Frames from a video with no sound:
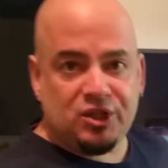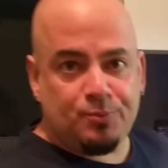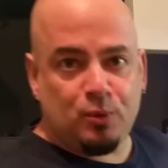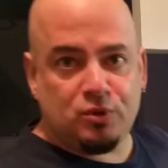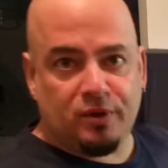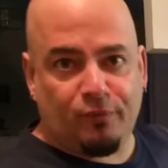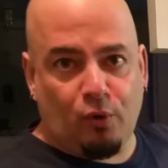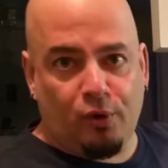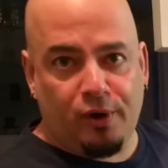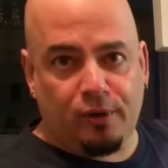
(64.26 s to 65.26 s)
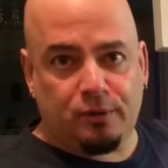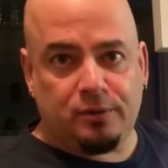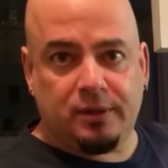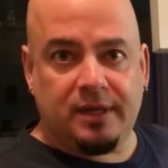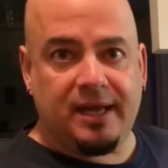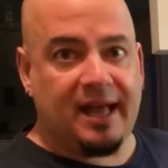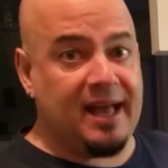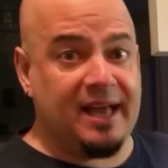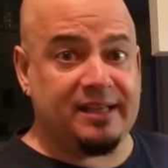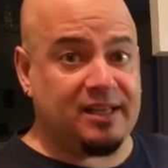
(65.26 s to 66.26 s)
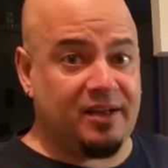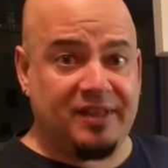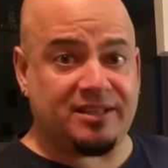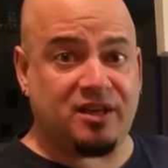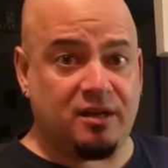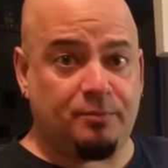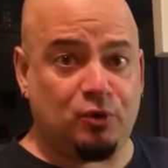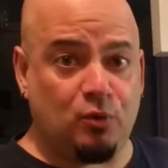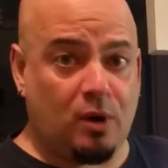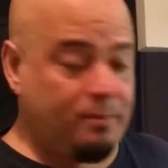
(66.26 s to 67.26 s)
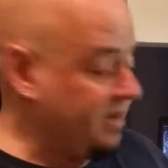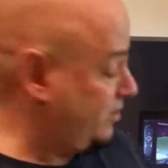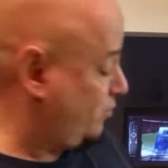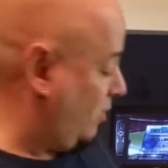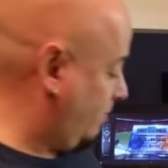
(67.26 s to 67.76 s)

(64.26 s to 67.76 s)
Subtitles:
teaspoons of oil, and that's going to do our base